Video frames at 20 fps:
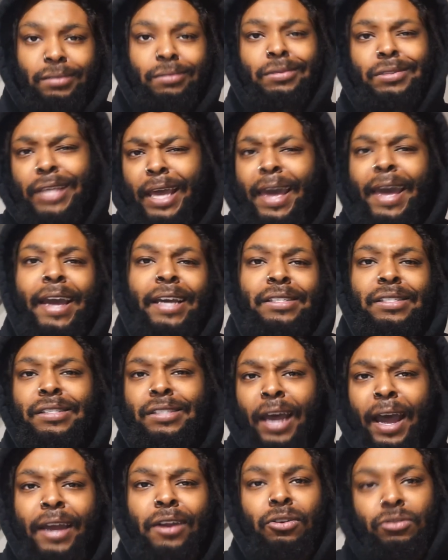Tags,
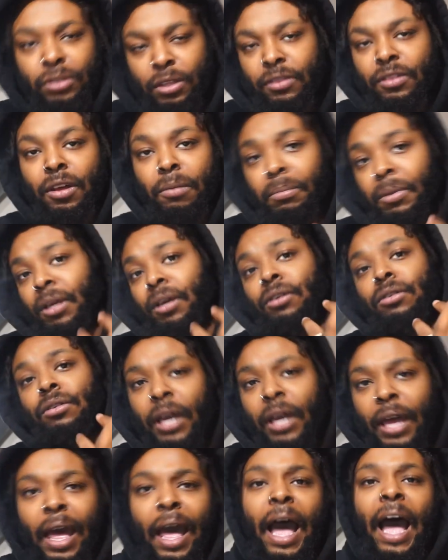titles, and thumbnail.
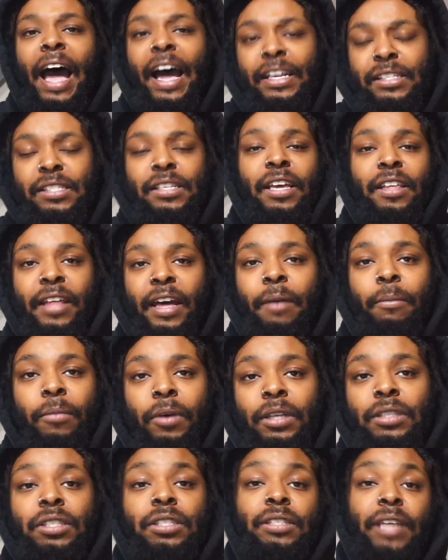I'd say that
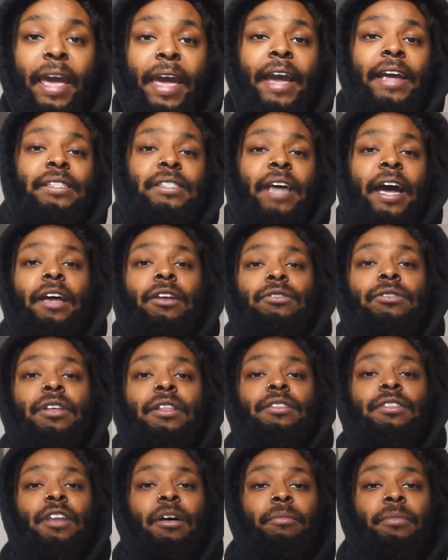much. Tags, titles, and
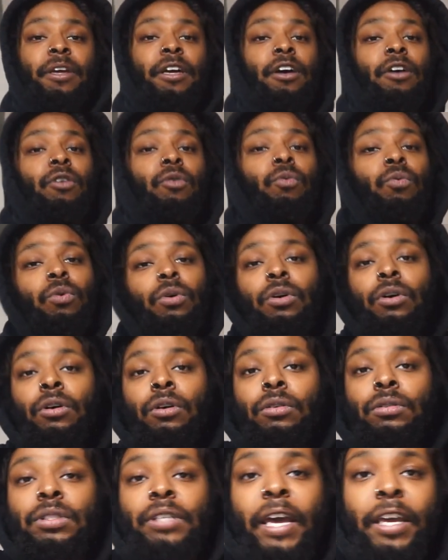thumbnail will
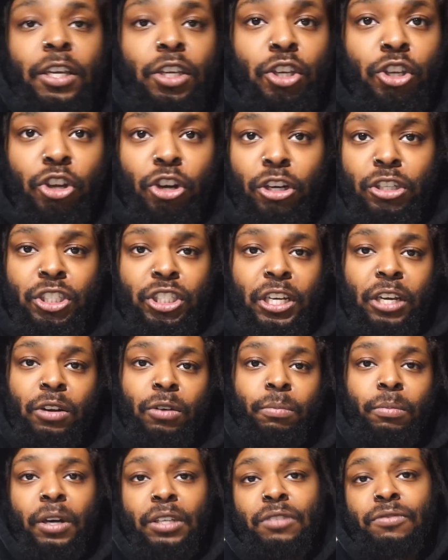take your channel
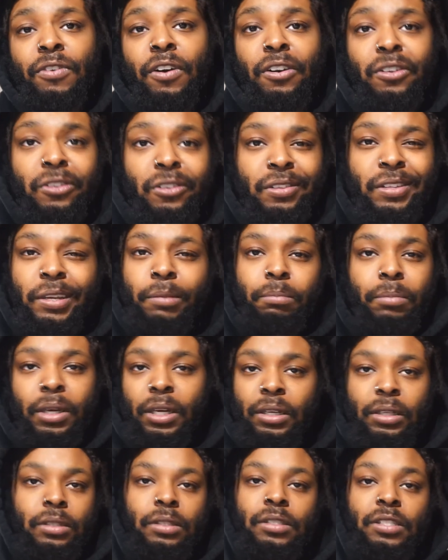much further than being
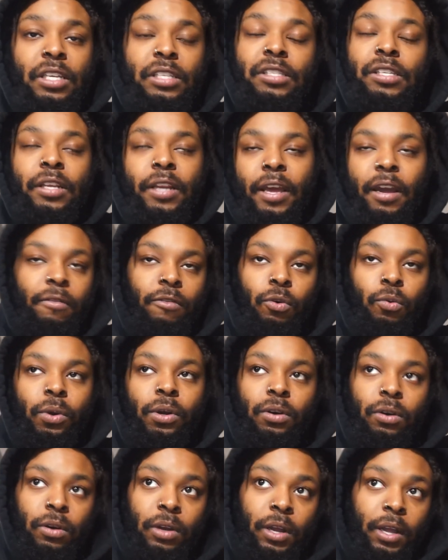consistent ever will.